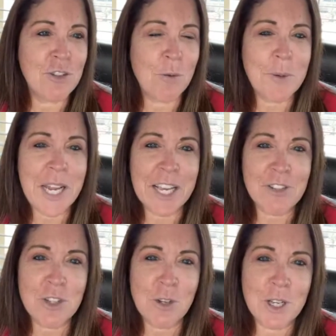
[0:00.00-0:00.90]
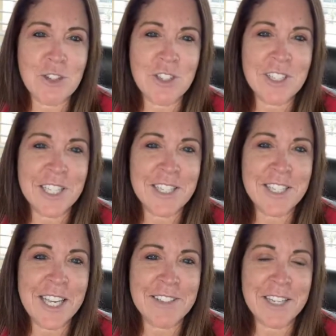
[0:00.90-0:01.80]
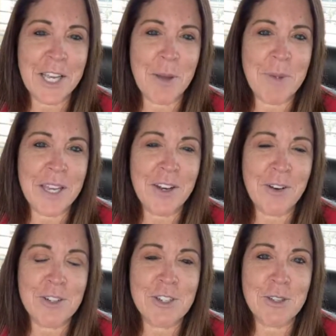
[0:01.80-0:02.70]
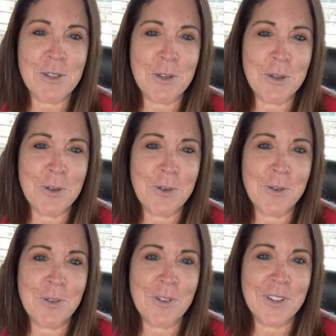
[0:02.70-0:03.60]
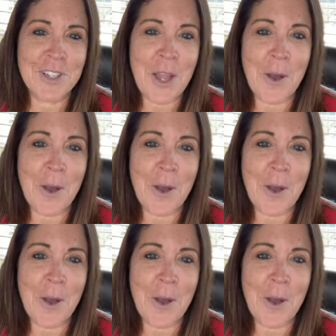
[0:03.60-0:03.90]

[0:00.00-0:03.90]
Do you want me to answer the questions, Lindsay, as they come in, or do you? No?